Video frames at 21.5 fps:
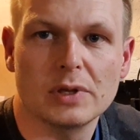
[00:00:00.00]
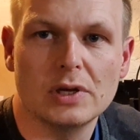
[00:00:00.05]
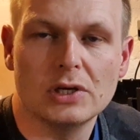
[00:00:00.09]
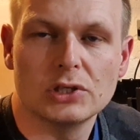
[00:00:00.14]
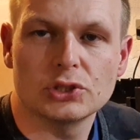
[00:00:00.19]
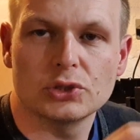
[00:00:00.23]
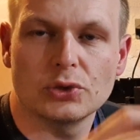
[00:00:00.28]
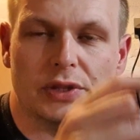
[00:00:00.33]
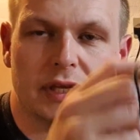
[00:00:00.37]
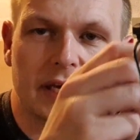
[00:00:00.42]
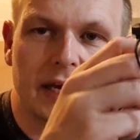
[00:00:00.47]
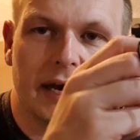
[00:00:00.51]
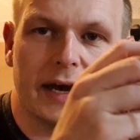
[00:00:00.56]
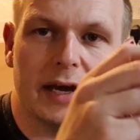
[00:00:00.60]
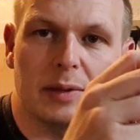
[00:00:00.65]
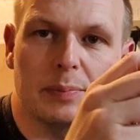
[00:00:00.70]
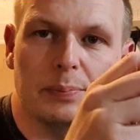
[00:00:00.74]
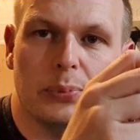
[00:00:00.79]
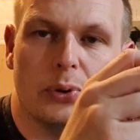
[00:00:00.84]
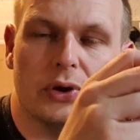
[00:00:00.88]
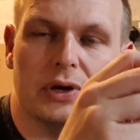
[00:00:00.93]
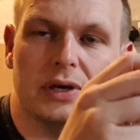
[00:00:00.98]
So the
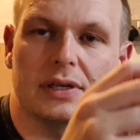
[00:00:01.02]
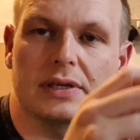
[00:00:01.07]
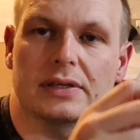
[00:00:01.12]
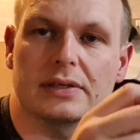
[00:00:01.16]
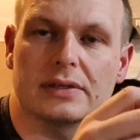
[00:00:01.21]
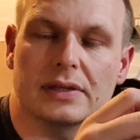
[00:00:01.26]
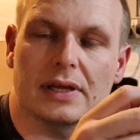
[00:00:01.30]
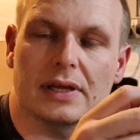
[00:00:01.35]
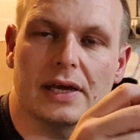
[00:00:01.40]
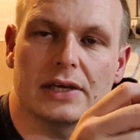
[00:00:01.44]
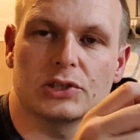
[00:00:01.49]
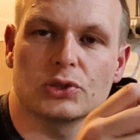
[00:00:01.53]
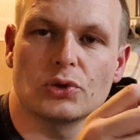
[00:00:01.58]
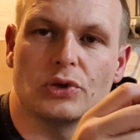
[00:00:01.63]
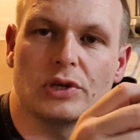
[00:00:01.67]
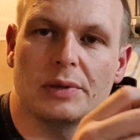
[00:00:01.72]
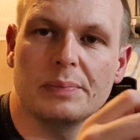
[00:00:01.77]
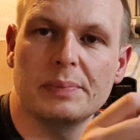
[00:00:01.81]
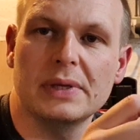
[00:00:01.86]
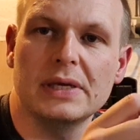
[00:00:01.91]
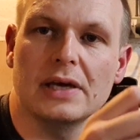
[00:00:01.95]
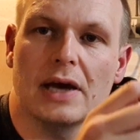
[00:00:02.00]
guying point is going to
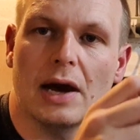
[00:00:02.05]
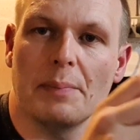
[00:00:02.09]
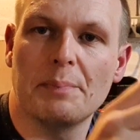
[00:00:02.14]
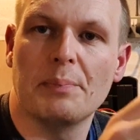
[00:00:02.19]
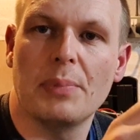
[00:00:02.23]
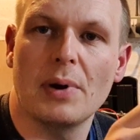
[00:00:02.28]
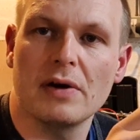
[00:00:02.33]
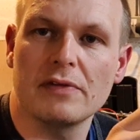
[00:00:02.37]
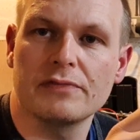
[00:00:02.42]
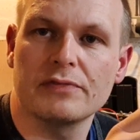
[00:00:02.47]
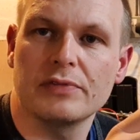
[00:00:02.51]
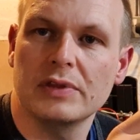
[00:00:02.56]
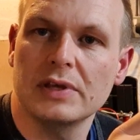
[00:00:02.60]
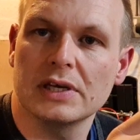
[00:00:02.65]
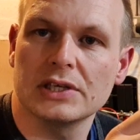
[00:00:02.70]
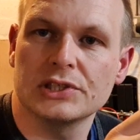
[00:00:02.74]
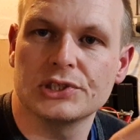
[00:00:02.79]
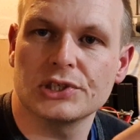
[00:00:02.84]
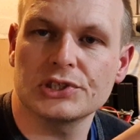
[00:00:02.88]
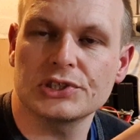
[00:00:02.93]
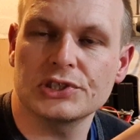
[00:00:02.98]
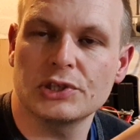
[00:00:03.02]
be above the
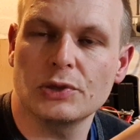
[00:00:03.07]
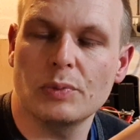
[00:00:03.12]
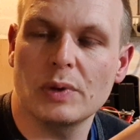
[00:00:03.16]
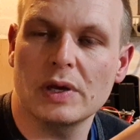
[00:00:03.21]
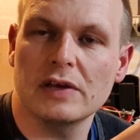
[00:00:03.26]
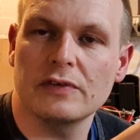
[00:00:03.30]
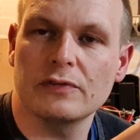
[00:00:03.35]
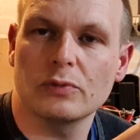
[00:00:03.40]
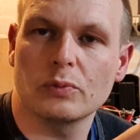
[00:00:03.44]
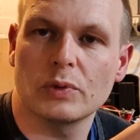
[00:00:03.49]
Adjustawave,